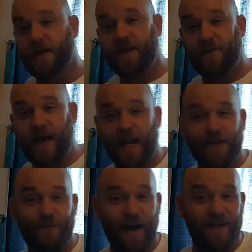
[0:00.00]
I've got like
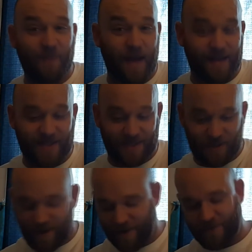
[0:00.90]
5 pounds of his
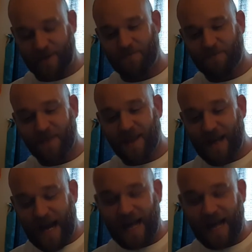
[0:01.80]
coffee. I